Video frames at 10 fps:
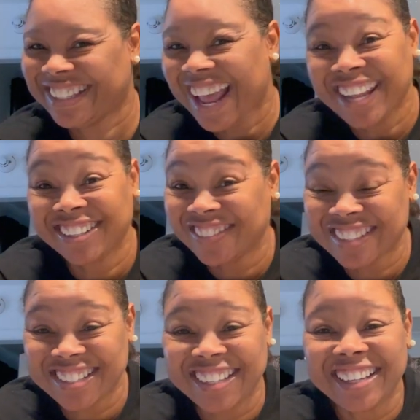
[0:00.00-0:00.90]
I love
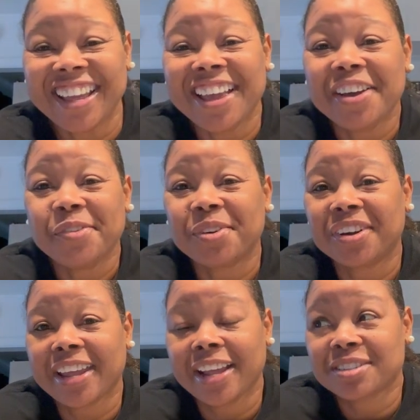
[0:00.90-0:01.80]
this thing. We're
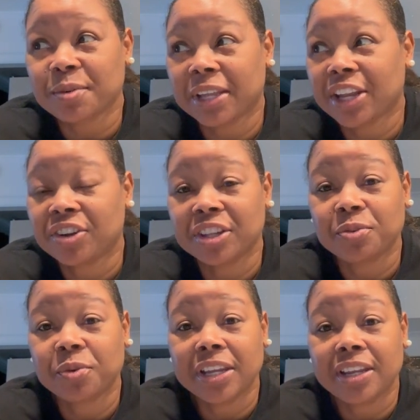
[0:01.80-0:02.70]
gonna catch up later in the
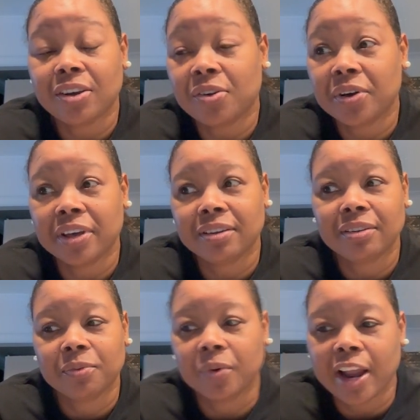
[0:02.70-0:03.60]
week
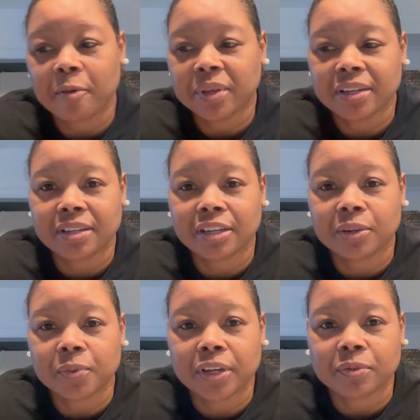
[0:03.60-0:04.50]
on what I've been
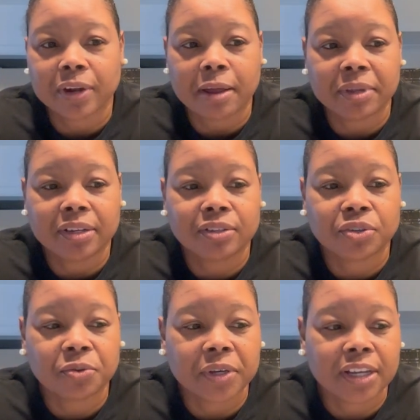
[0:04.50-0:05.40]
dealing with, what I've been
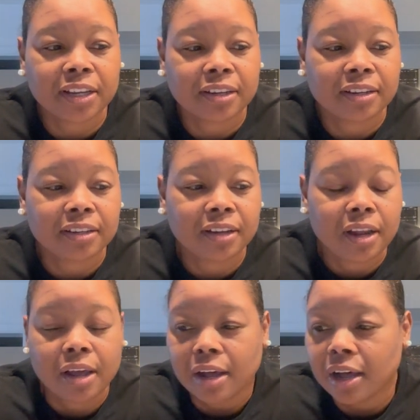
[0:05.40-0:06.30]
doing,
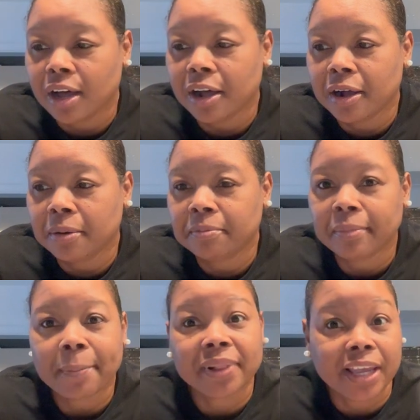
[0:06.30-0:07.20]
um,
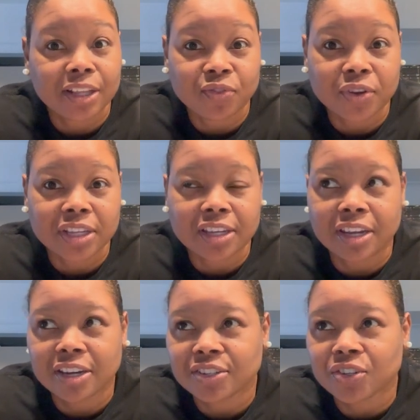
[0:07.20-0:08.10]
my plans for the
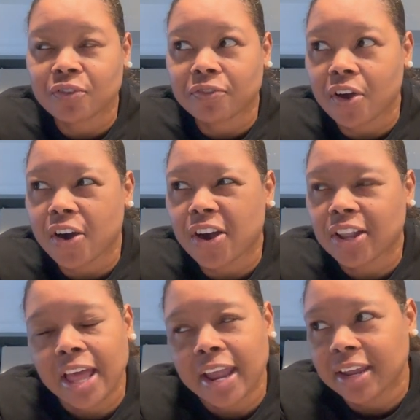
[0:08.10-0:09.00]
year so far,
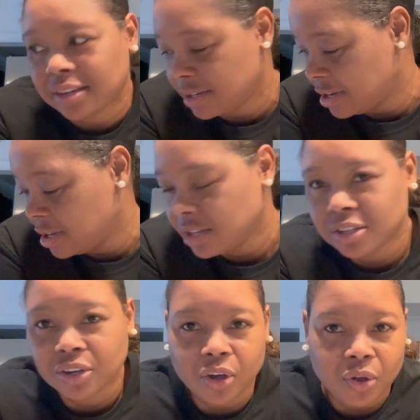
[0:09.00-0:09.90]
like
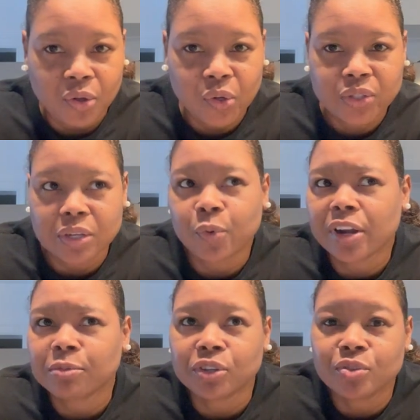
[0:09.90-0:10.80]
the goals and what
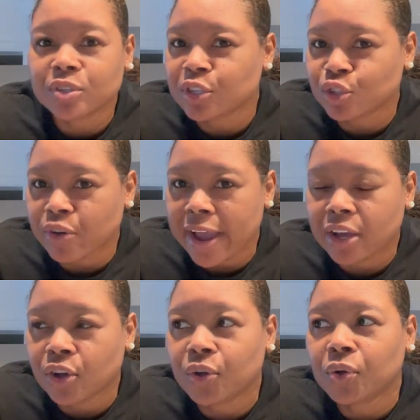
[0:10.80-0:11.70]
I'm using to track
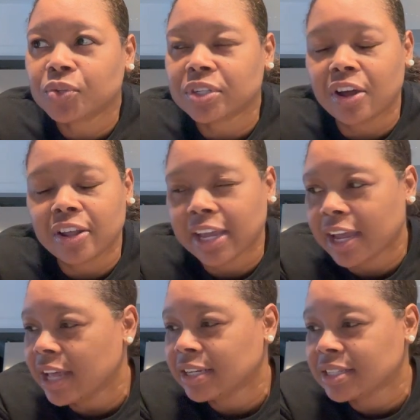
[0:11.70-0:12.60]
goals and all that
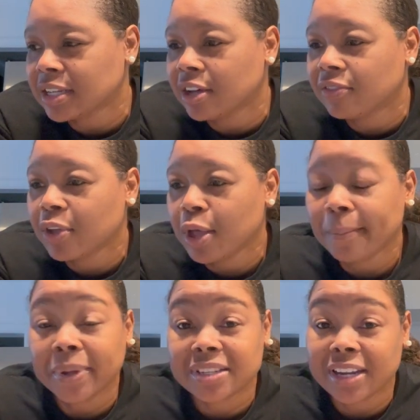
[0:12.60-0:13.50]
kind of stuff.
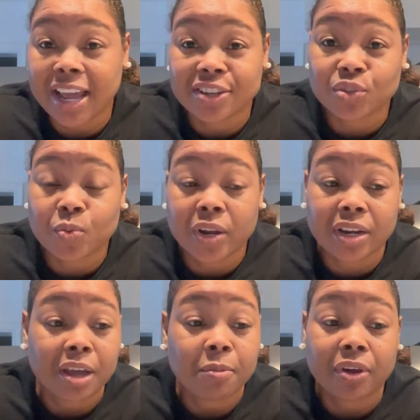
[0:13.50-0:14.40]
But today I just wanted
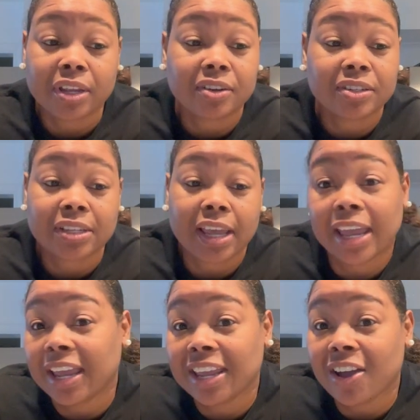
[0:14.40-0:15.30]
to come on here and say,
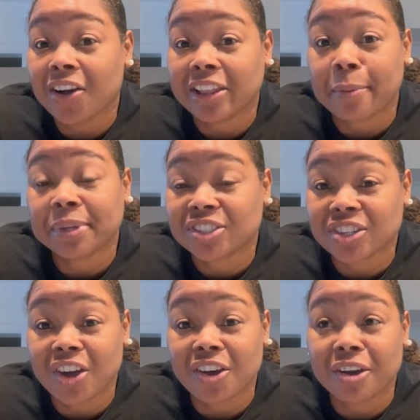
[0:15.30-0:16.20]
hey, y'all, I miss
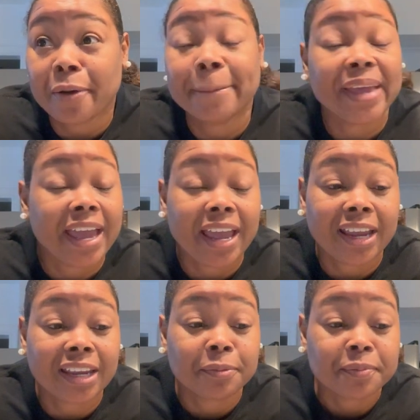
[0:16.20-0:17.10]
y'all. I'm
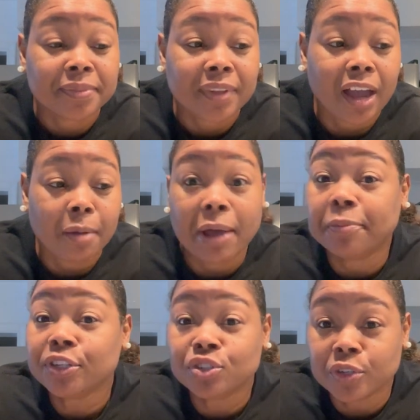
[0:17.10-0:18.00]
back. Um, I've
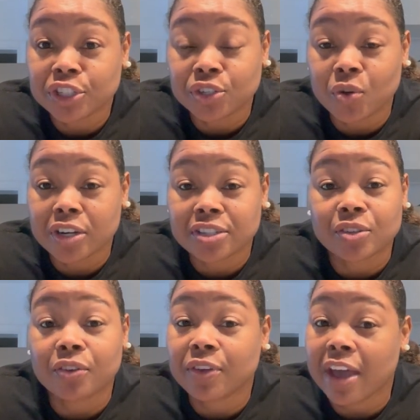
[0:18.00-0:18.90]
been doing shorts,
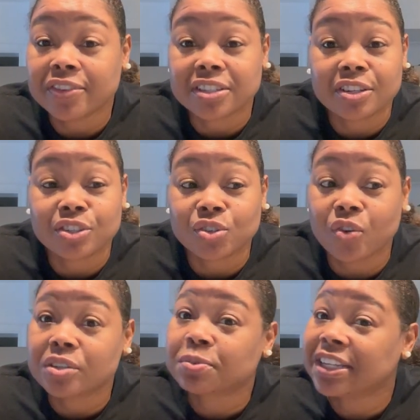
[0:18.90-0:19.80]
so if you haven't seen the
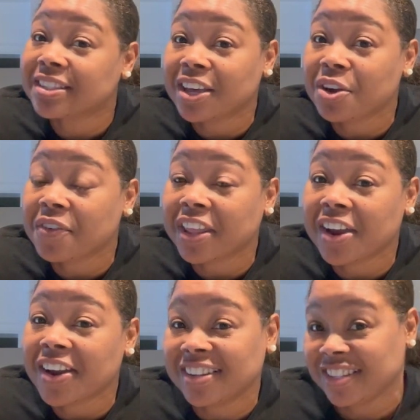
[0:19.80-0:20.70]
shorts, please head over
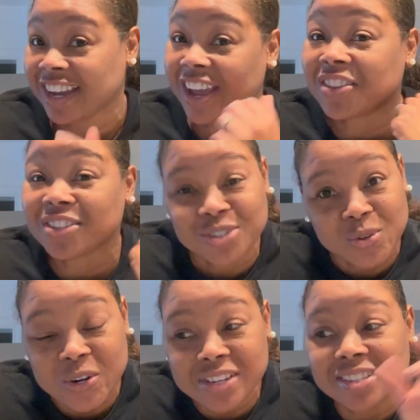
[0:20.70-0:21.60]
there and check out the
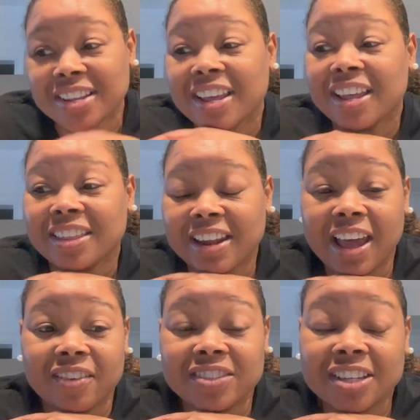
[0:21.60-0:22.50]
shorts that I
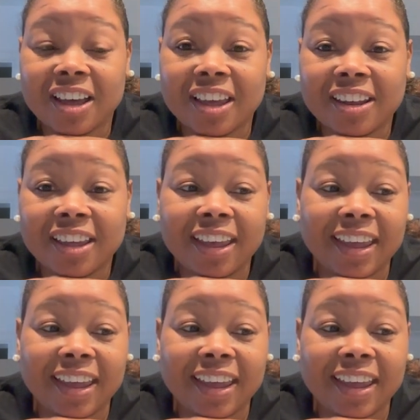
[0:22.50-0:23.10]
have done.